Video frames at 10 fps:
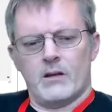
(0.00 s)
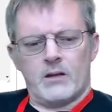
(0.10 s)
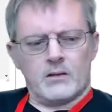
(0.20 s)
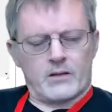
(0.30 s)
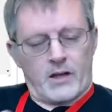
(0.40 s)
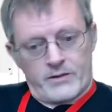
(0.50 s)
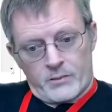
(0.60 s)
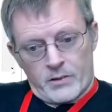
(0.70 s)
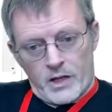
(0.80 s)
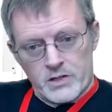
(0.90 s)
science fair
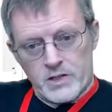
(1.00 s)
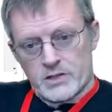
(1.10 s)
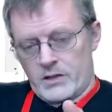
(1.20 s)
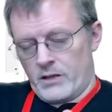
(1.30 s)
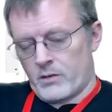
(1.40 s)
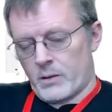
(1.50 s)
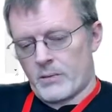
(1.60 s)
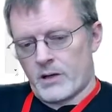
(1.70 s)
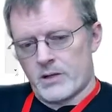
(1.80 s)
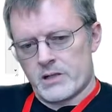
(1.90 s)
projects and inquiry
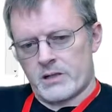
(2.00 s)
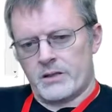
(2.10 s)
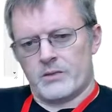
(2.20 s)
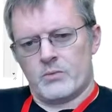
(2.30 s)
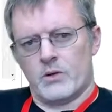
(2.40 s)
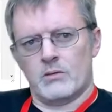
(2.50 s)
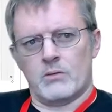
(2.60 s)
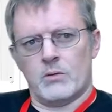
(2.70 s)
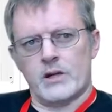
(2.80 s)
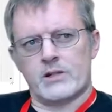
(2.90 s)
project is, what
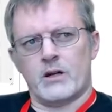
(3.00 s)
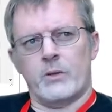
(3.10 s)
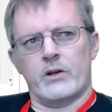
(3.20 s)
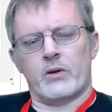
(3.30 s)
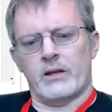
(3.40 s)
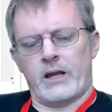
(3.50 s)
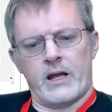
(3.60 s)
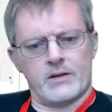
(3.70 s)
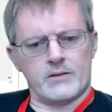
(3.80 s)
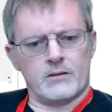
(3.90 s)
question are we trying to
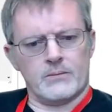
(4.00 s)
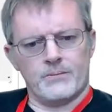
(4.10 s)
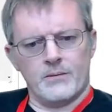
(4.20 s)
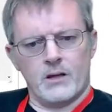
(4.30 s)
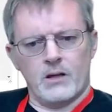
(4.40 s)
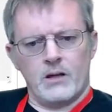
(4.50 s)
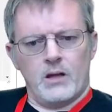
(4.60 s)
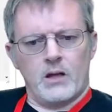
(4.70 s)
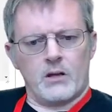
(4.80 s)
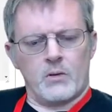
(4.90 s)
answer?
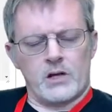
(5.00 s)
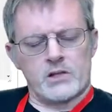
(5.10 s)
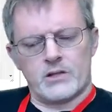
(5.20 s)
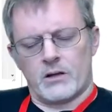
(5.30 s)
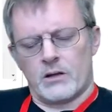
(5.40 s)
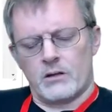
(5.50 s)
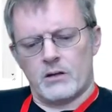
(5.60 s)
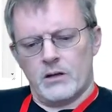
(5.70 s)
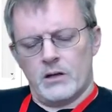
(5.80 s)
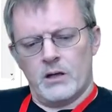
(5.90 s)
And the questions are
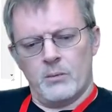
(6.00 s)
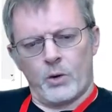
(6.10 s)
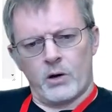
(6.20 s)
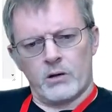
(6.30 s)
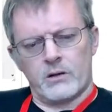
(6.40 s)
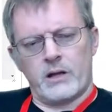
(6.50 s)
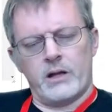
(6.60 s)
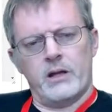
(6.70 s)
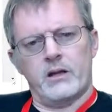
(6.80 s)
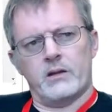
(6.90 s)
important. They
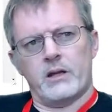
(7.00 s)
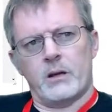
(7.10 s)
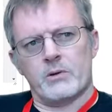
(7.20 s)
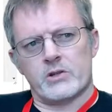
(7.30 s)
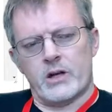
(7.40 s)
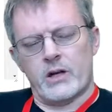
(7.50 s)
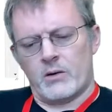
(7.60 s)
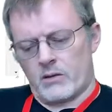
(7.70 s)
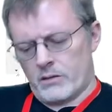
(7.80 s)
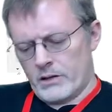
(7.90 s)
need to demonstrate
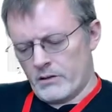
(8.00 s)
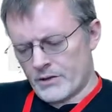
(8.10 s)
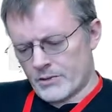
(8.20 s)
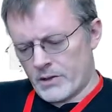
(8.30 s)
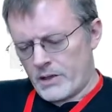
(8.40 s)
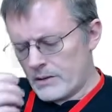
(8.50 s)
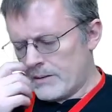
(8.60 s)
or illustrate